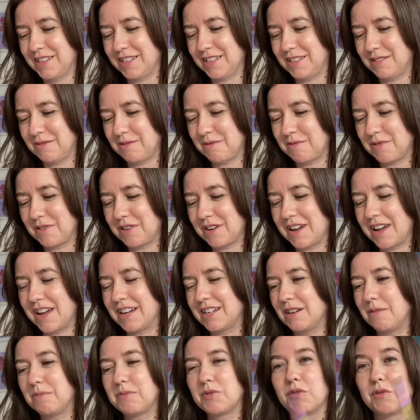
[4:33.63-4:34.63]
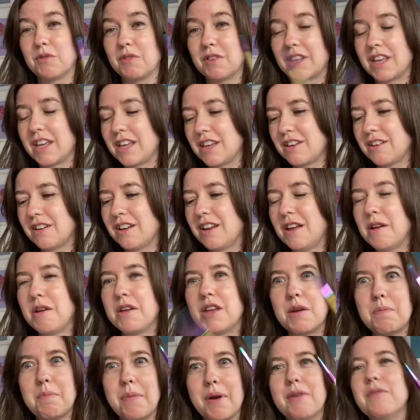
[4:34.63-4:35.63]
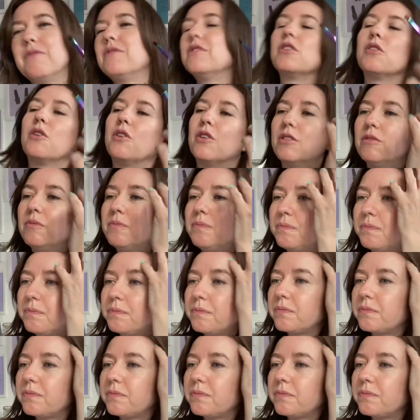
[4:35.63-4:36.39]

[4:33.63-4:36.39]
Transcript: this is where we're going to add up, so get your powder on.